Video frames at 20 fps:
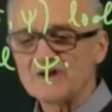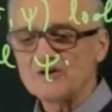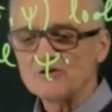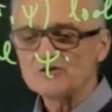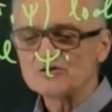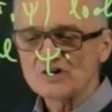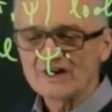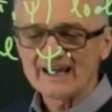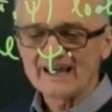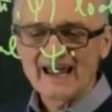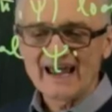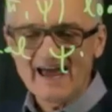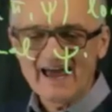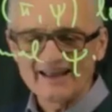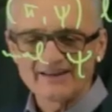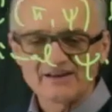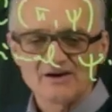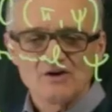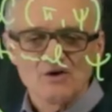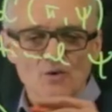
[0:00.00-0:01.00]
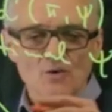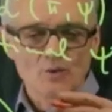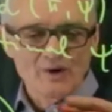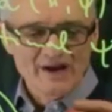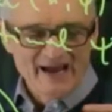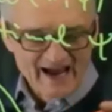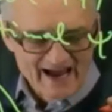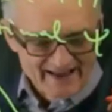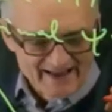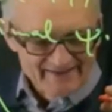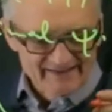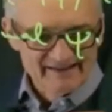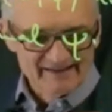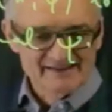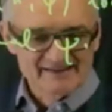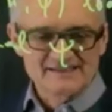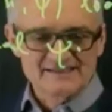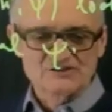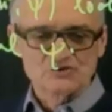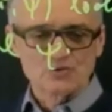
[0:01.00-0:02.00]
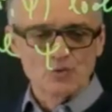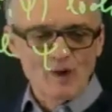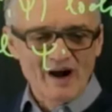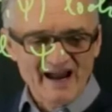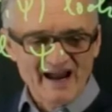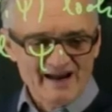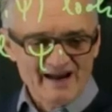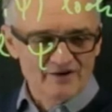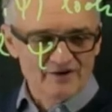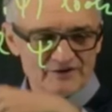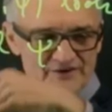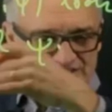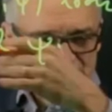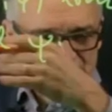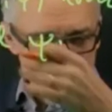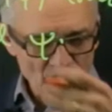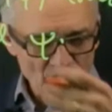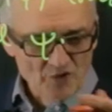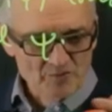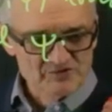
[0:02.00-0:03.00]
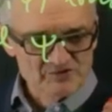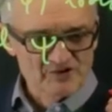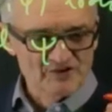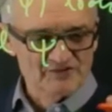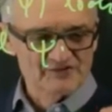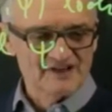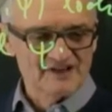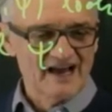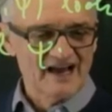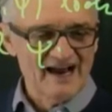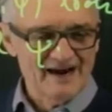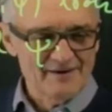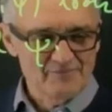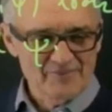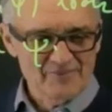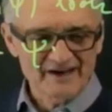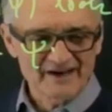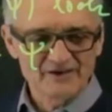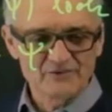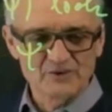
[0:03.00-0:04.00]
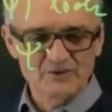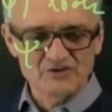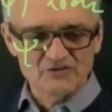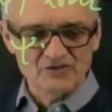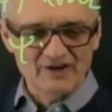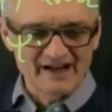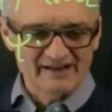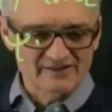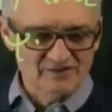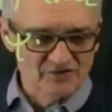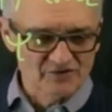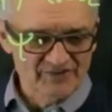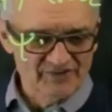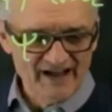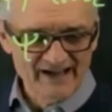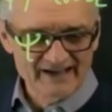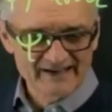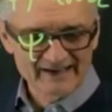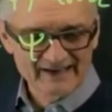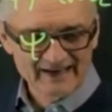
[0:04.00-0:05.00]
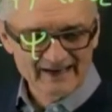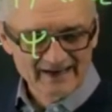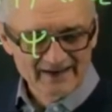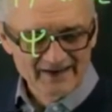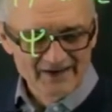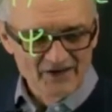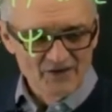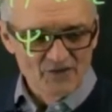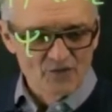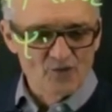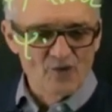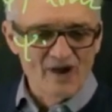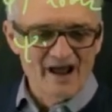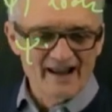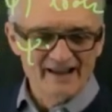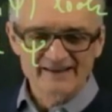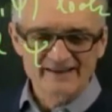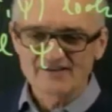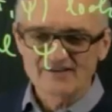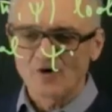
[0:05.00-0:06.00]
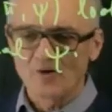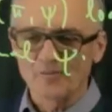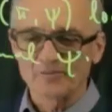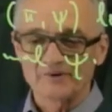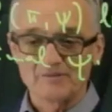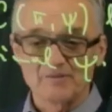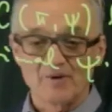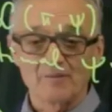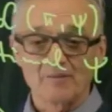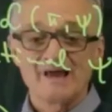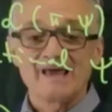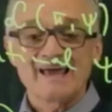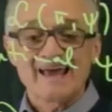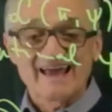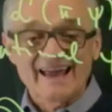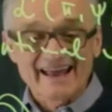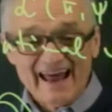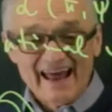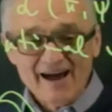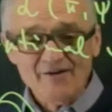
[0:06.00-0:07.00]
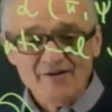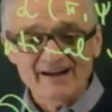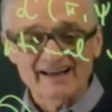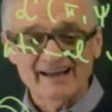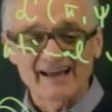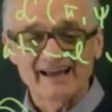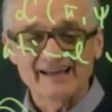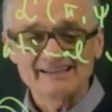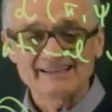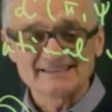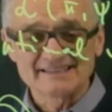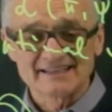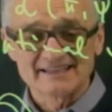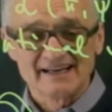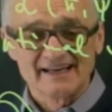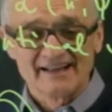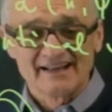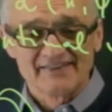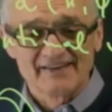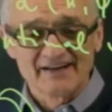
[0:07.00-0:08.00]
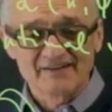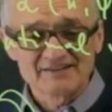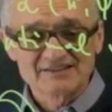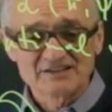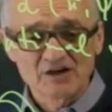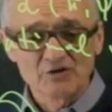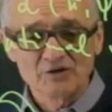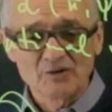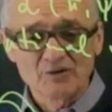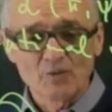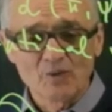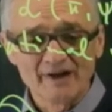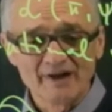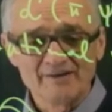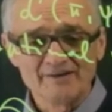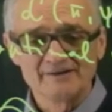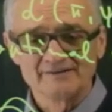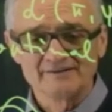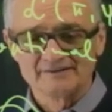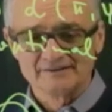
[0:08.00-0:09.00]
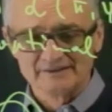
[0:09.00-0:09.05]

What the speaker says: usually had, we had this way on the slopes of the Kallenberg, and we tried to find a relative optimum. In our case, there is only one.